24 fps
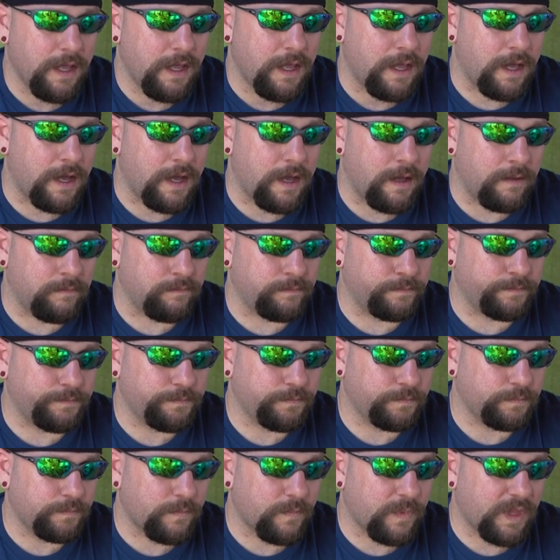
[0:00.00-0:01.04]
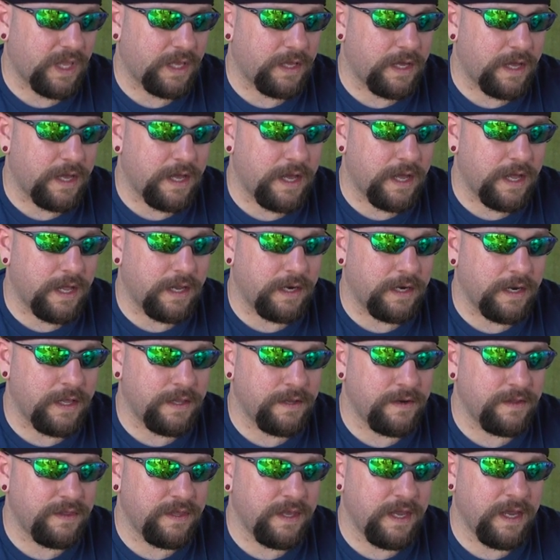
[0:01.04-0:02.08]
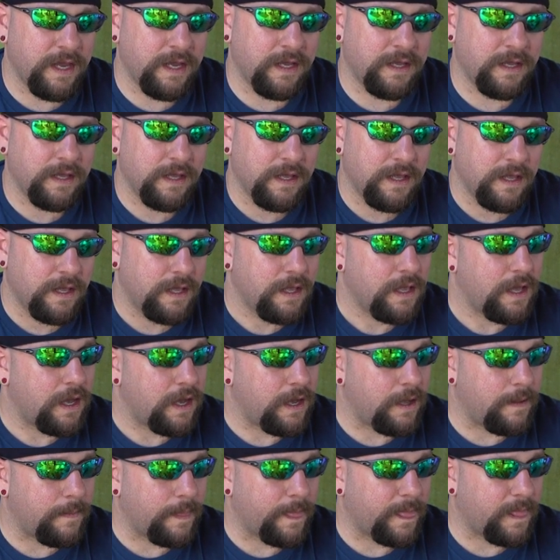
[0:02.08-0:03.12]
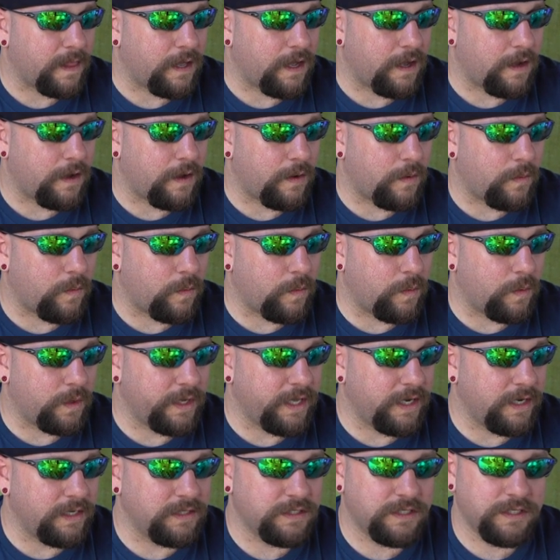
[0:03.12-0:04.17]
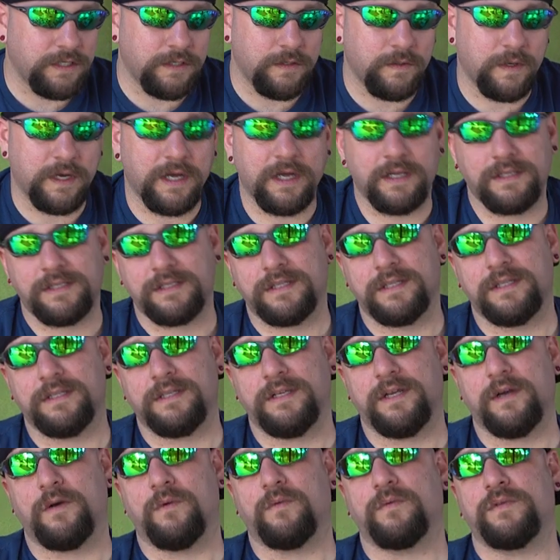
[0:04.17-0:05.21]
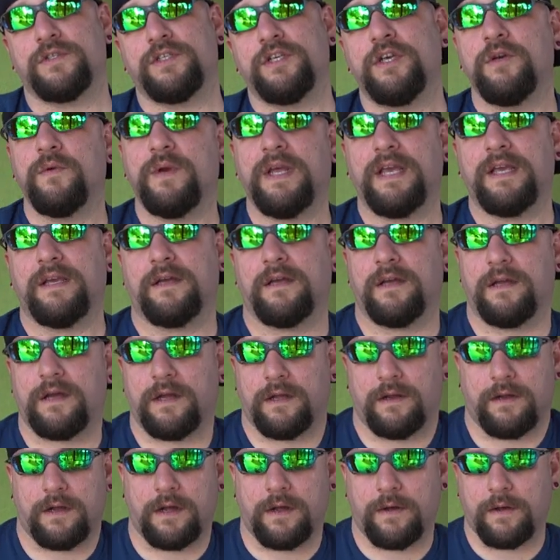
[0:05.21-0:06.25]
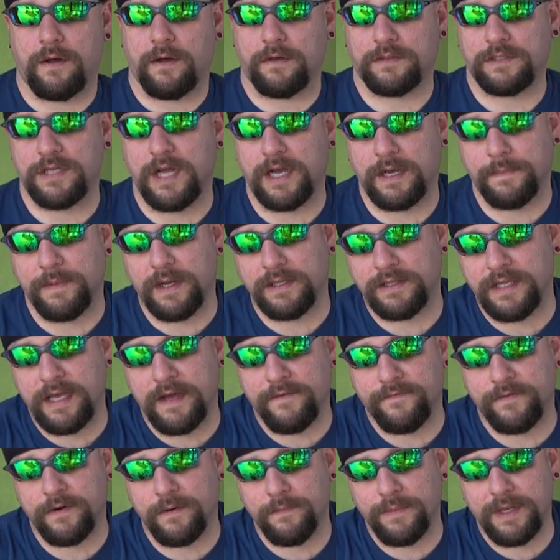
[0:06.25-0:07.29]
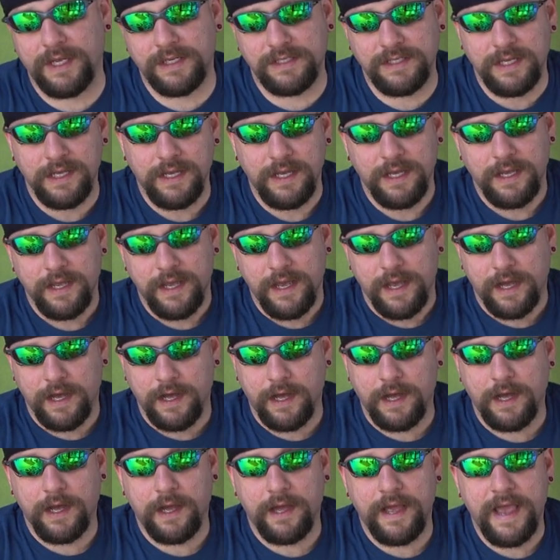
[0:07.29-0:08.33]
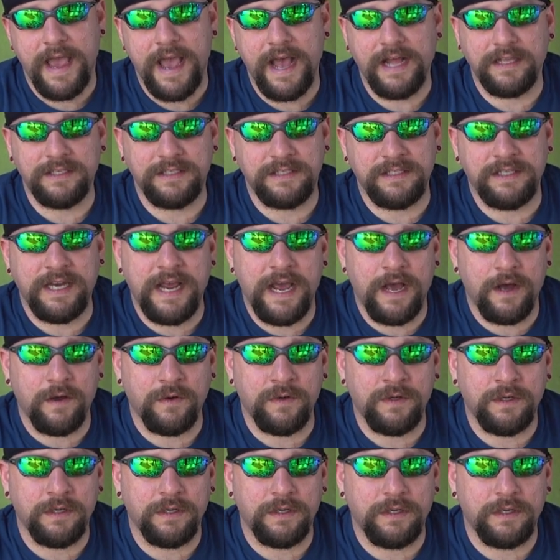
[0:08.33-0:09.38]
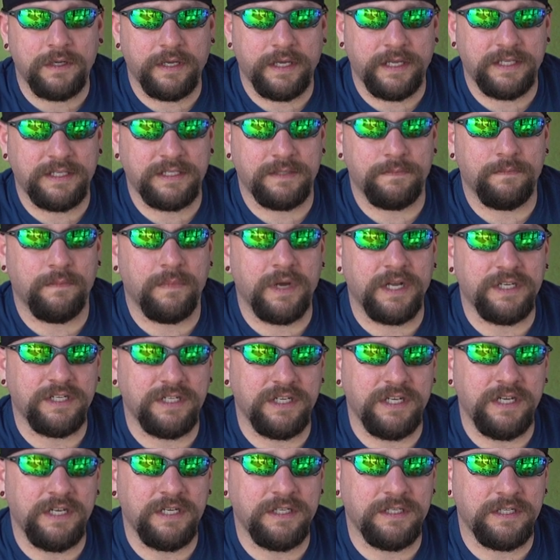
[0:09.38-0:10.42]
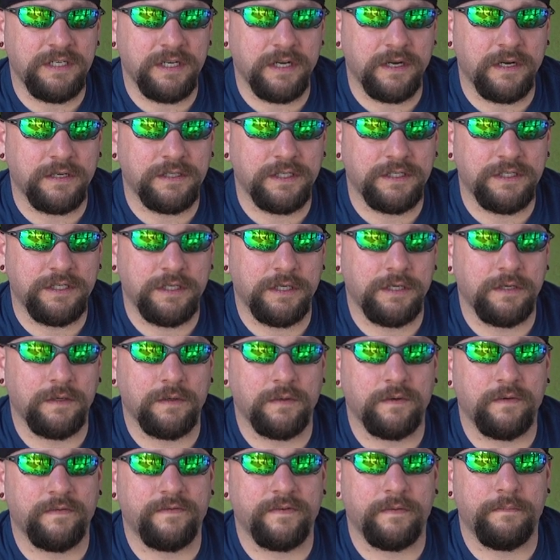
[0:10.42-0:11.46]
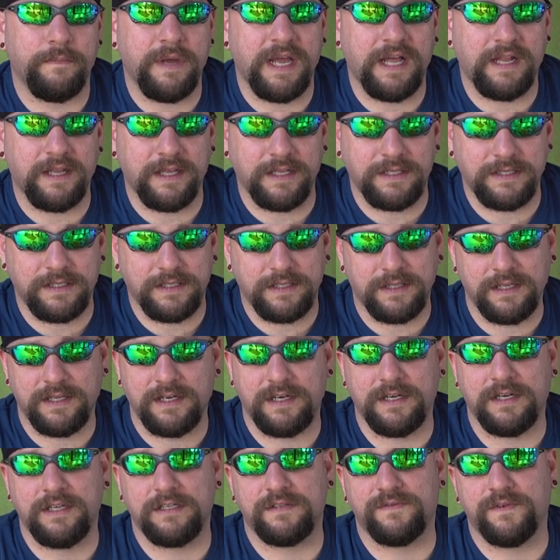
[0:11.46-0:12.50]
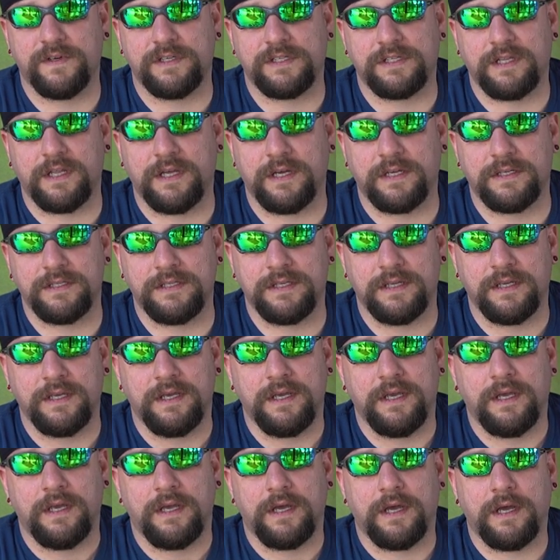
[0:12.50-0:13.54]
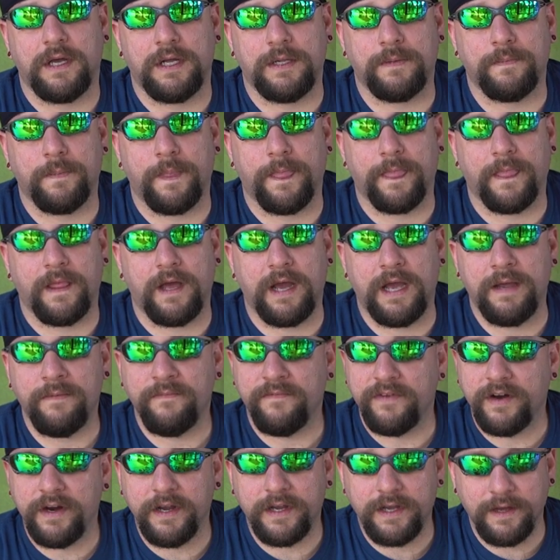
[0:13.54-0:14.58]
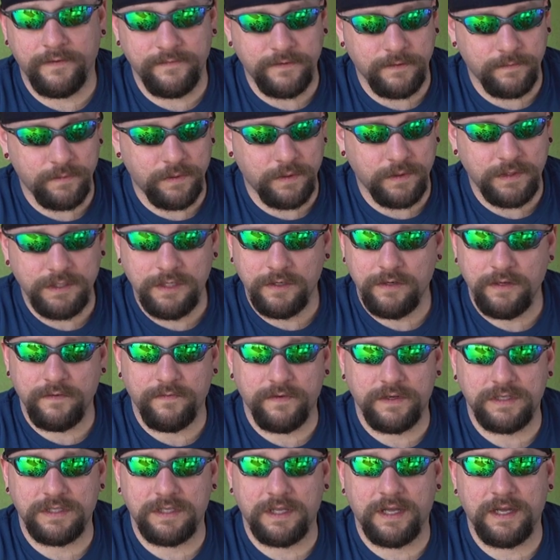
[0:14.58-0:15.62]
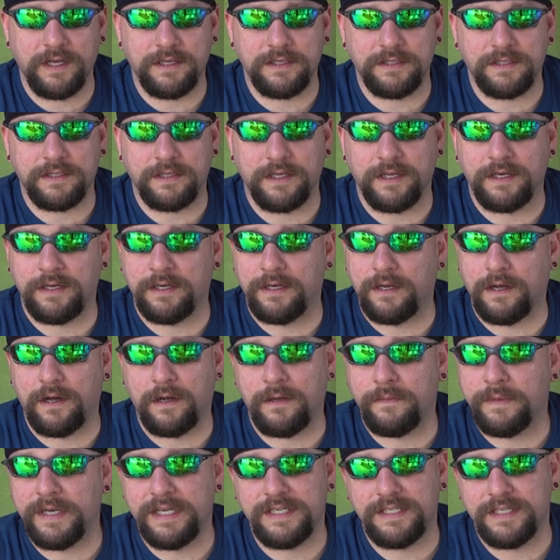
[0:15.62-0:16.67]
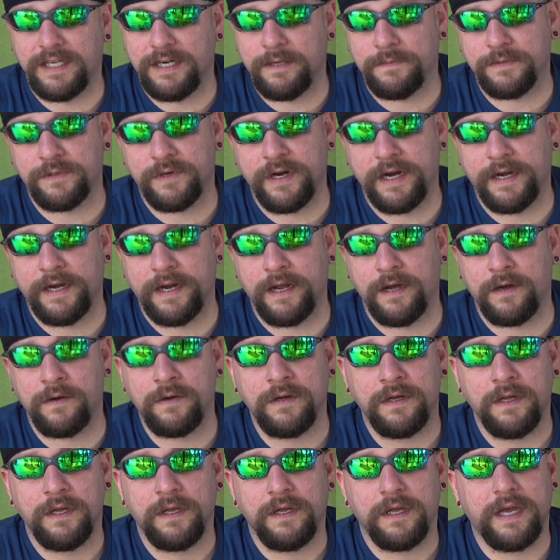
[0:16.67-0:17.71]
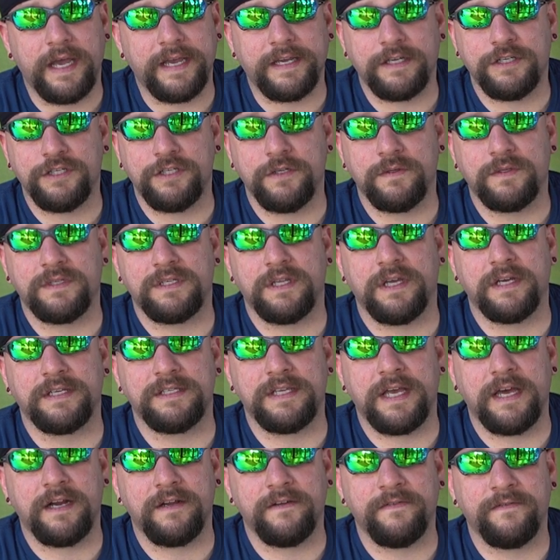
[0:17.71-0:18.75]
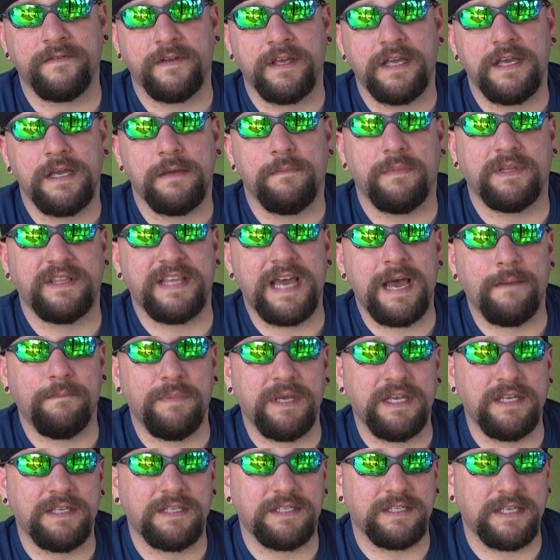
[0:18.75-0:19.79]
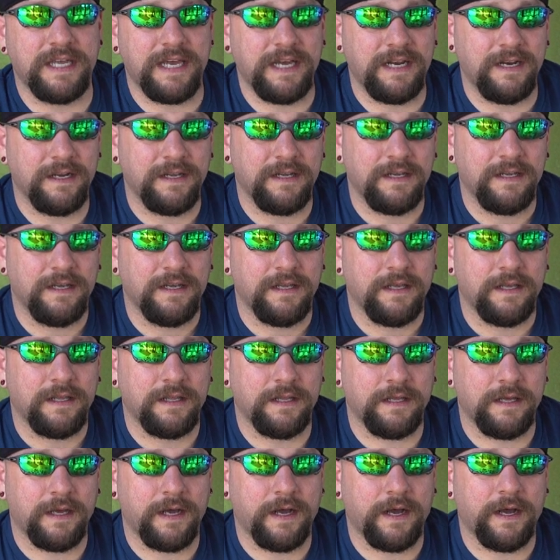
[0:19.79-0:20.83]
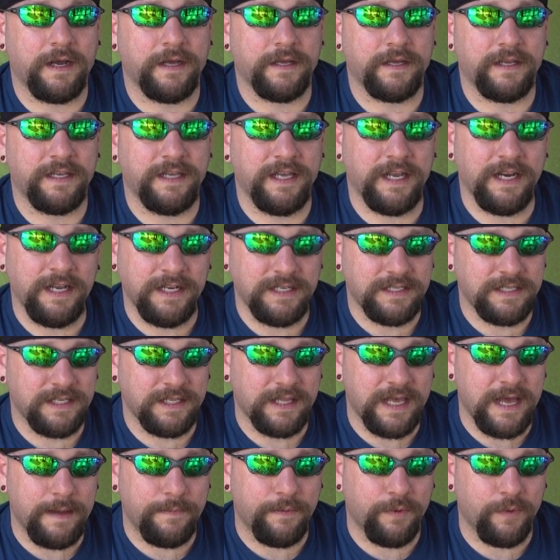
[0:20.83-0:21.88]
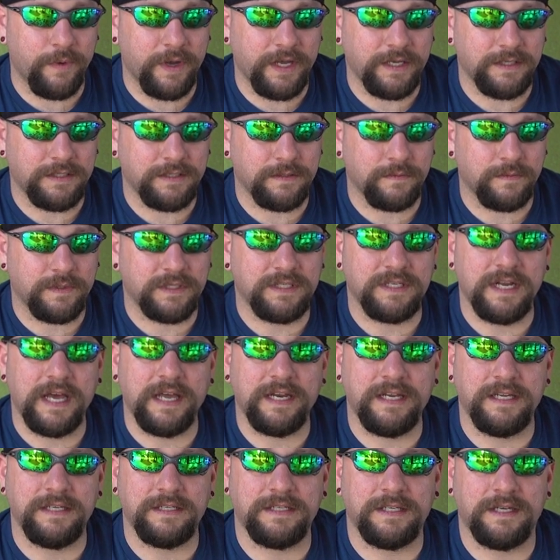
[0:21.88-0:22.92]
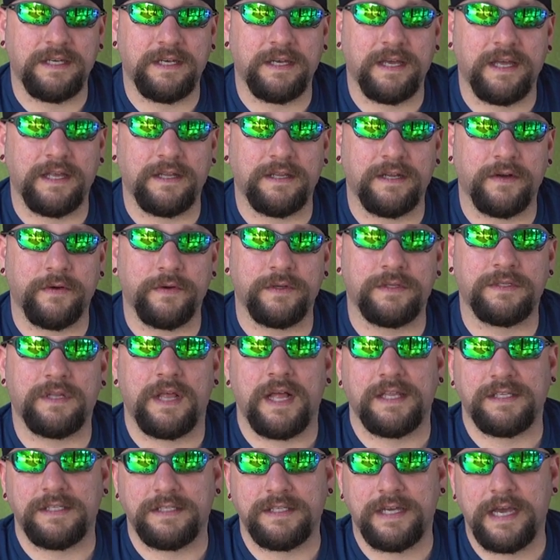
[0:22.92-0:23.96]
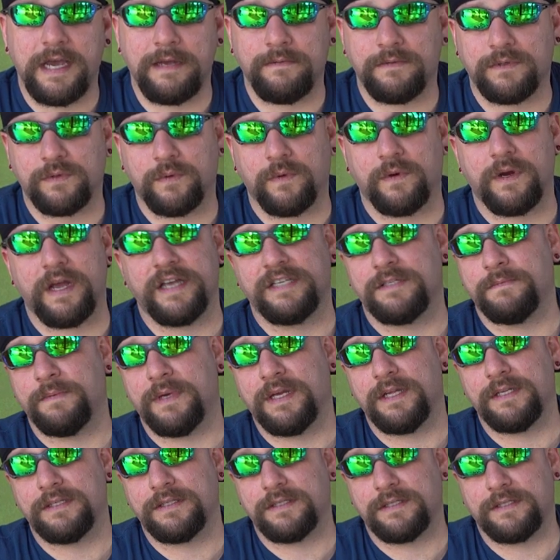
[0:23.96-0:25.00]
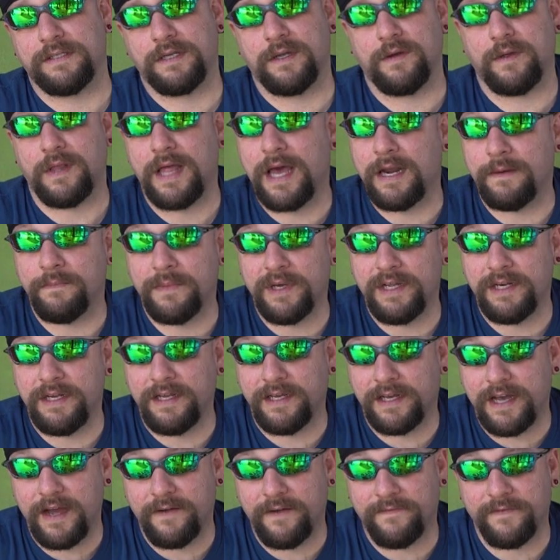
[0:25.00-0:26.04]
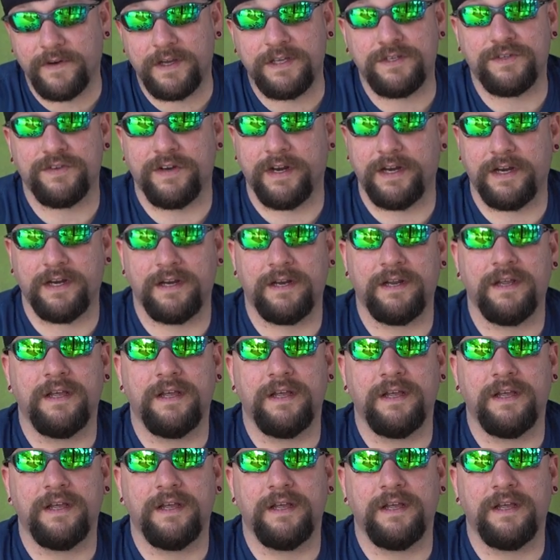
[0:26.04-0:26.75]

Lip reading: Another thing, we'll get into tuning. I'll talk about that for a bit. Hands down, it's much easier to tune for pellets than it is for slugs. I'm very comfortable with tuning for slugs, and all my setups right now I can shoot slugs out of. But that being said, getting to that point was not easy, and there was lots of times where I spent a lot of money and got frustrated